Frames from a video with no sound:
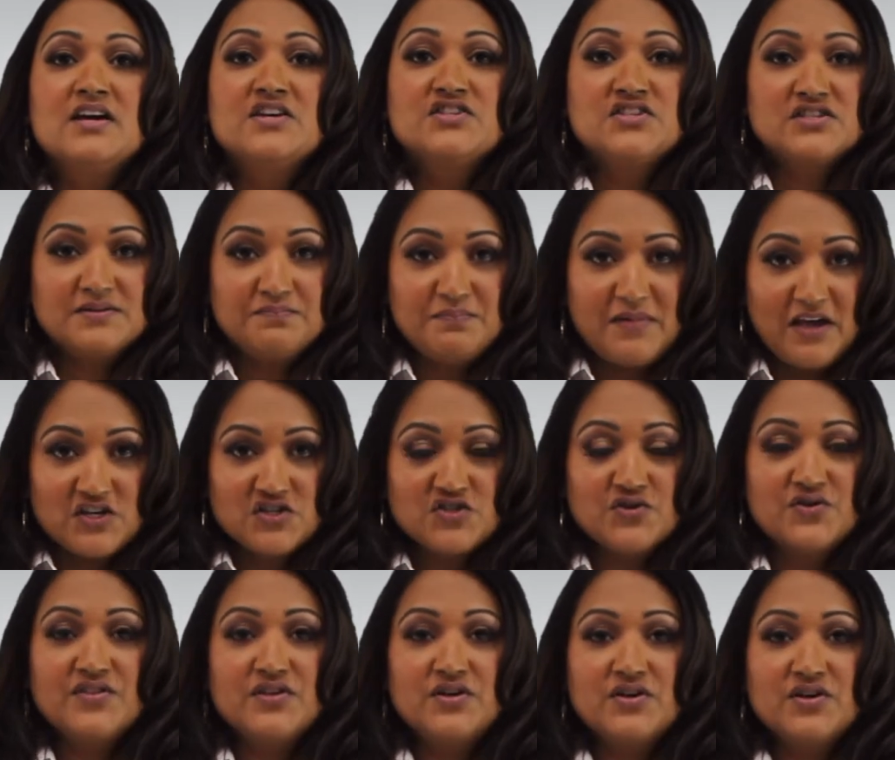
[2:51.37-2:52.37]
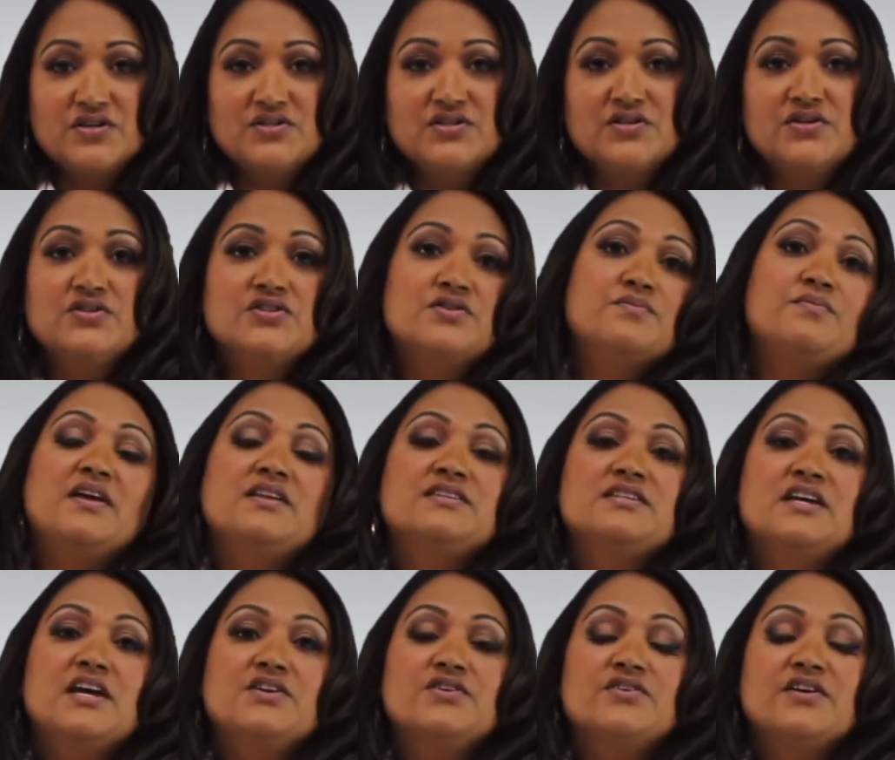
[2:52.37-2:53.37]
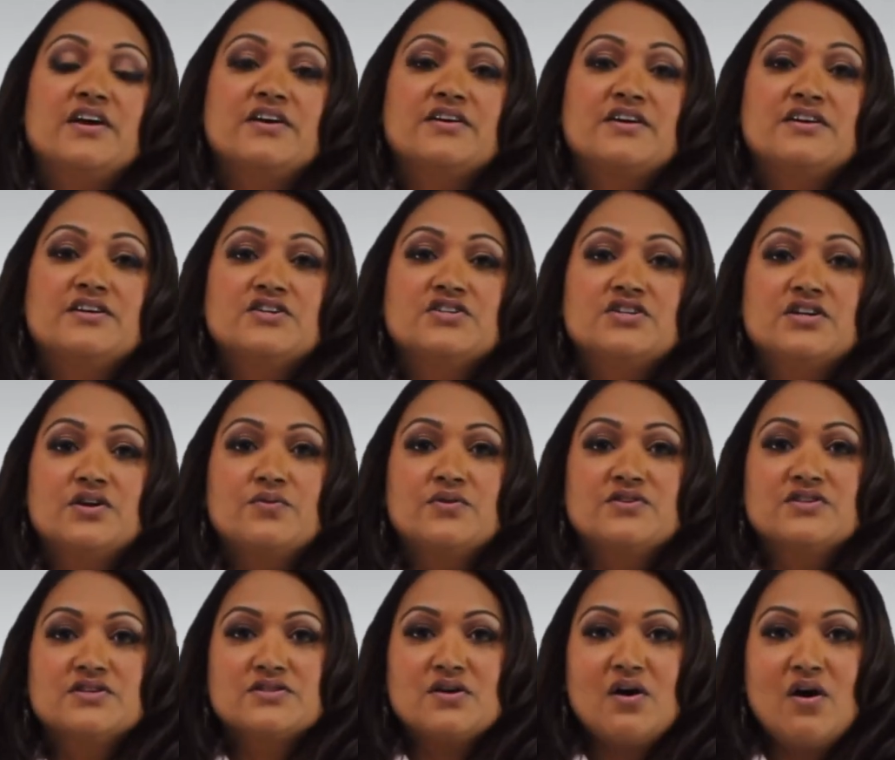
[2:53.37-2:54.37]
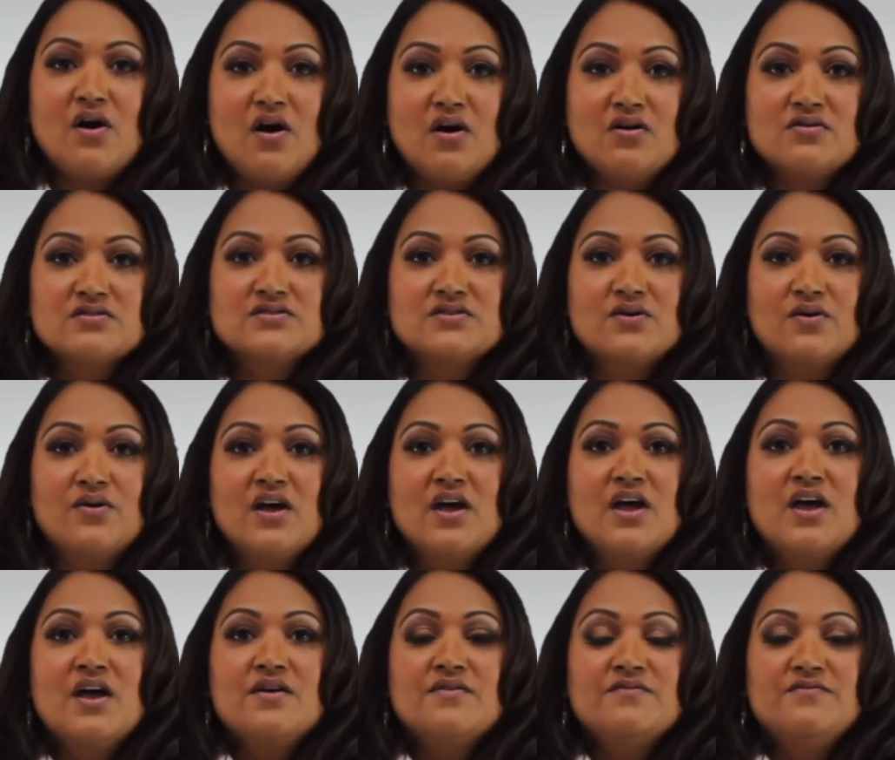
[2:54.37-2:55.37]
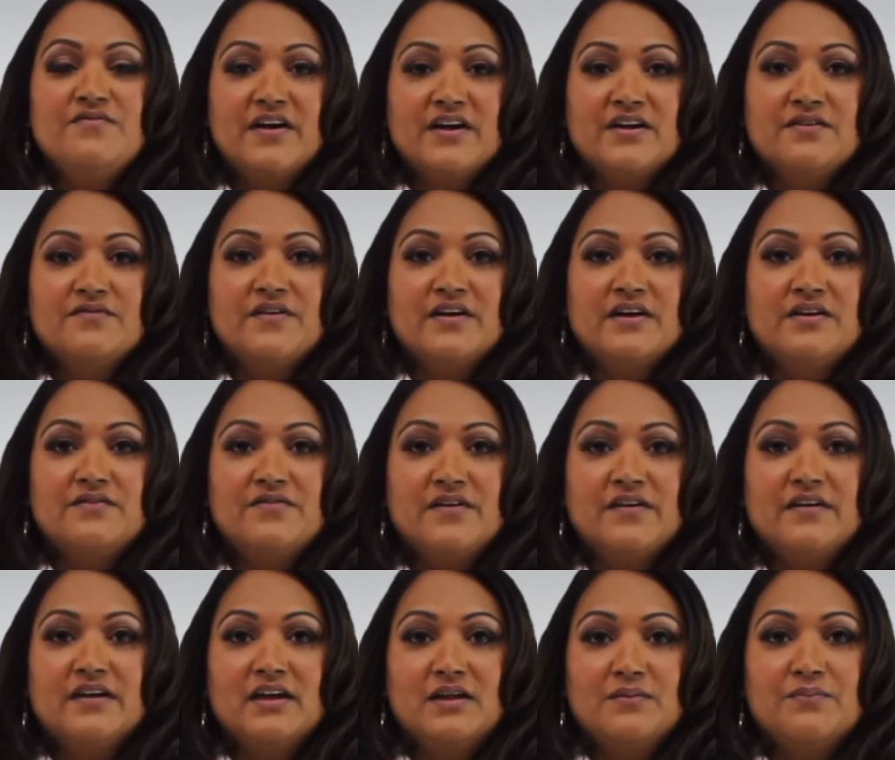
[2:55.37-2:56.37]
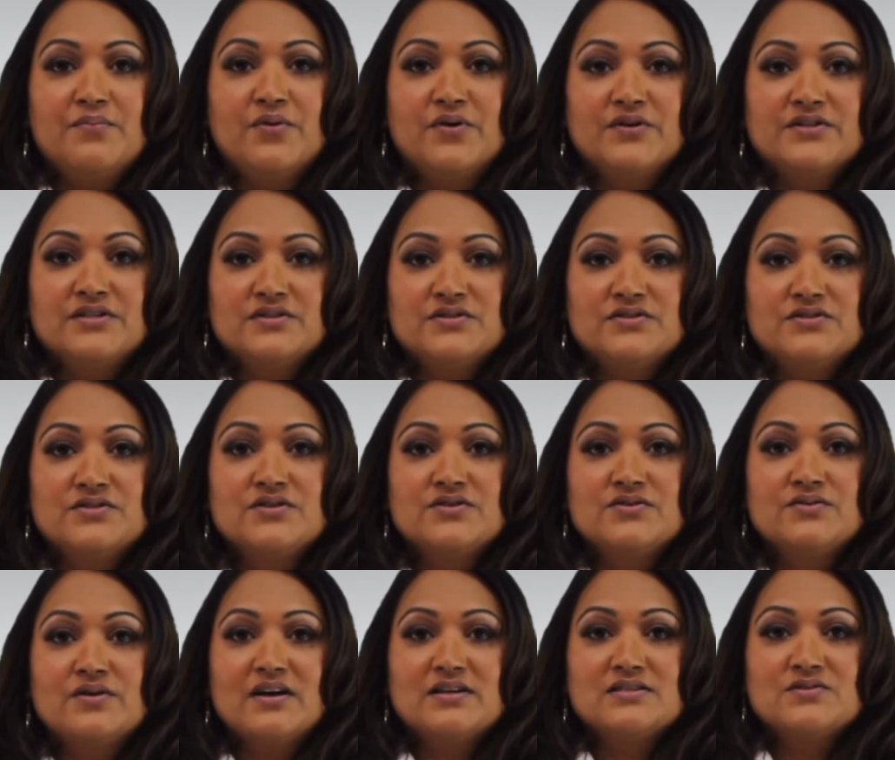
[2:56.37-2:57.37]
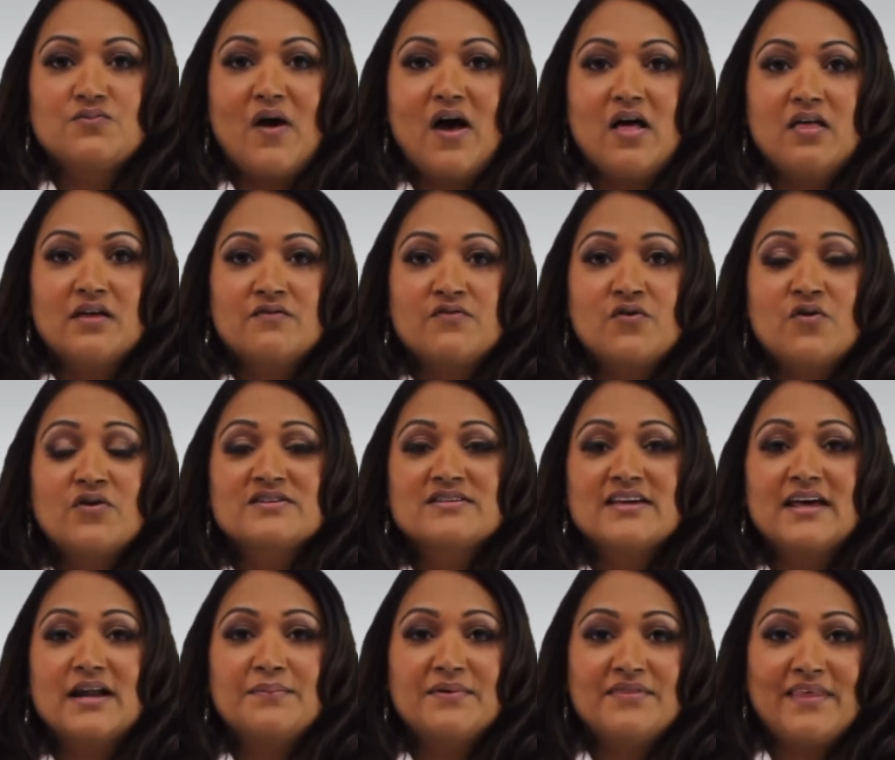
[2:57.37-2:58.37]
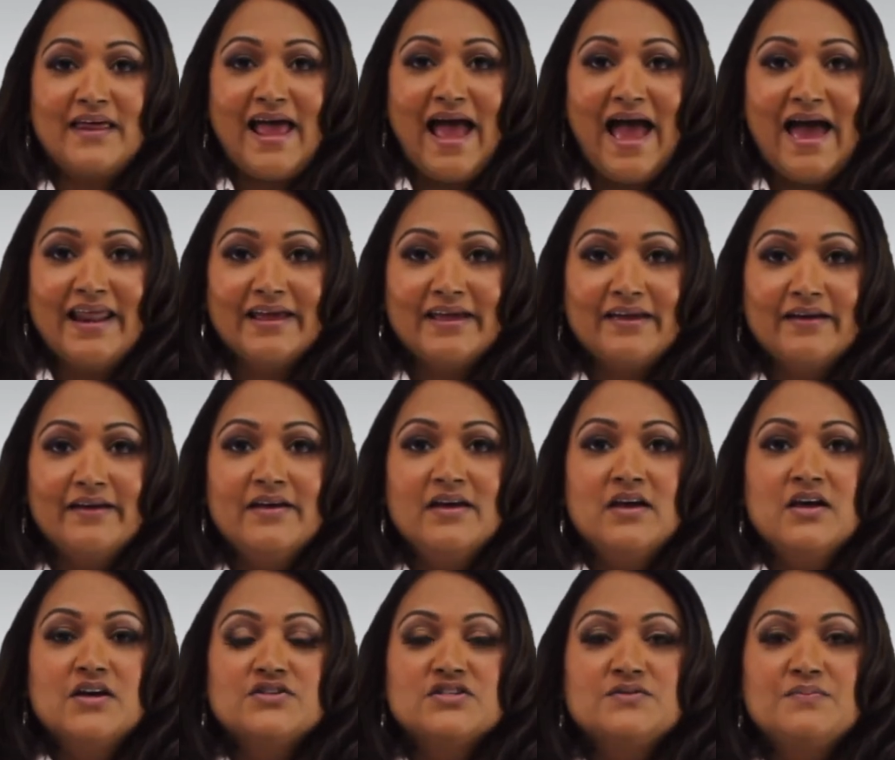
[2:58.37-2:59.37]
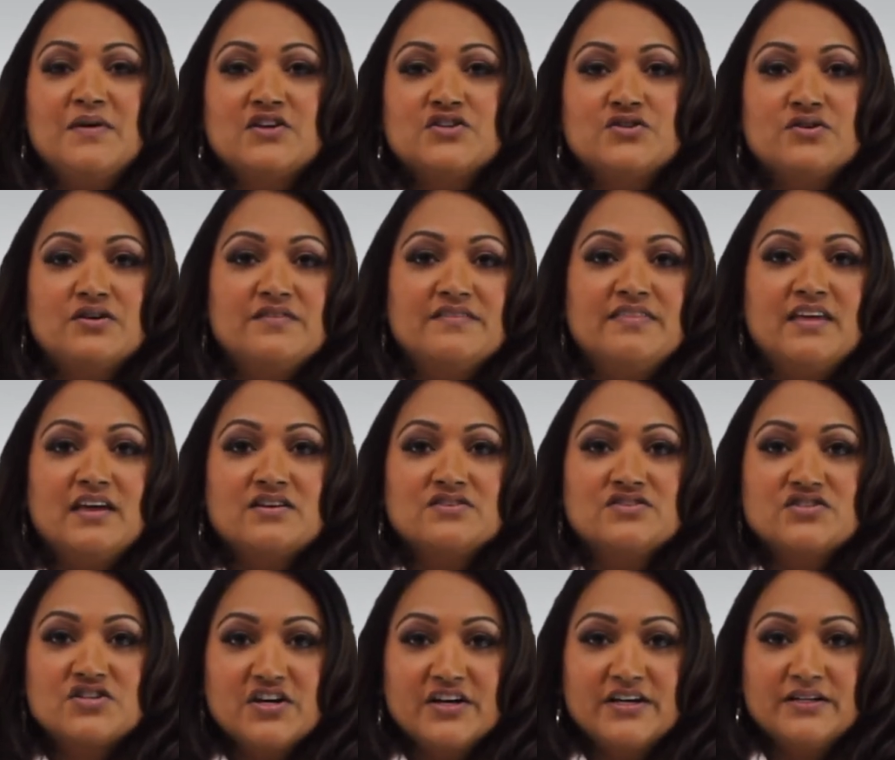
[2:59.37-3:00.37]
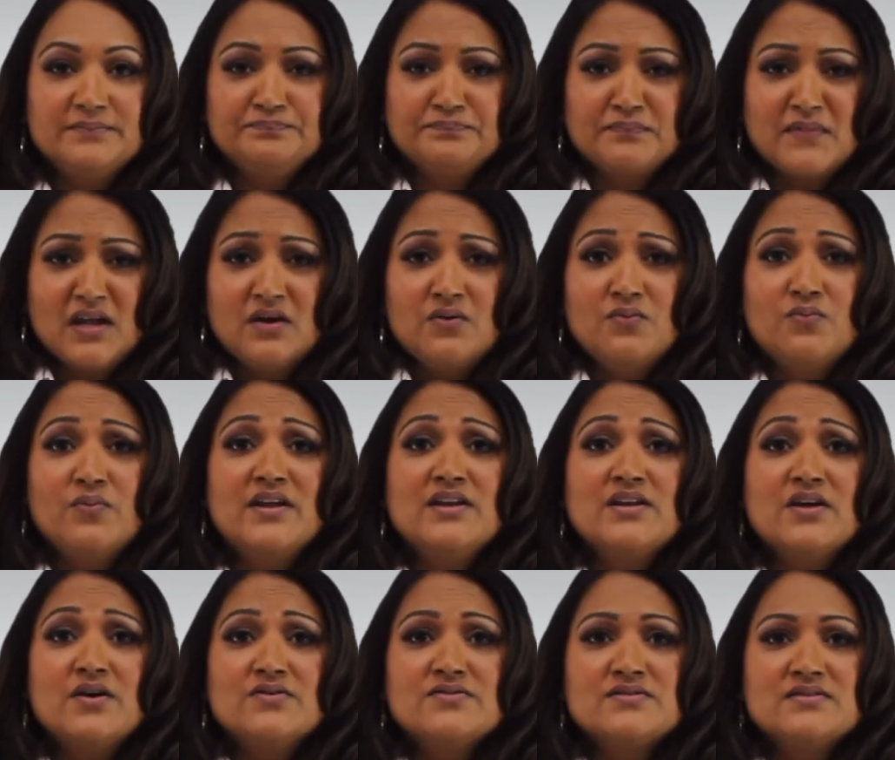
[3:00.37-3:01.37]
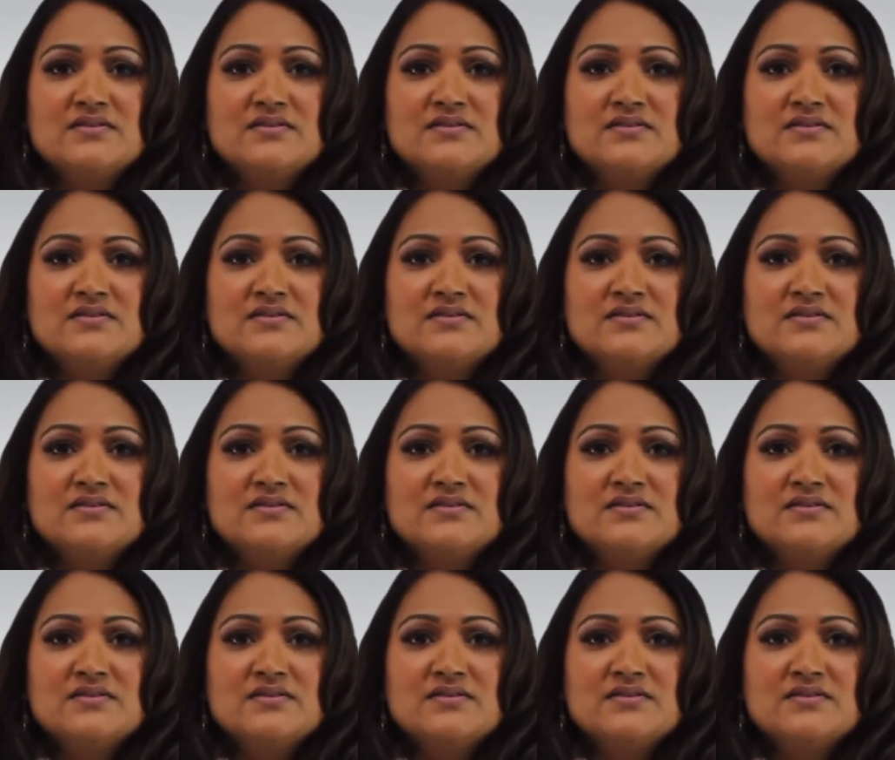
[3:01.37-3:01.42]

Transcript: Just make sure that you continue to maintain your air conditioning, which is also very, very, very important as well. And of course, get up in that attic, just make sure everything is good. Windows,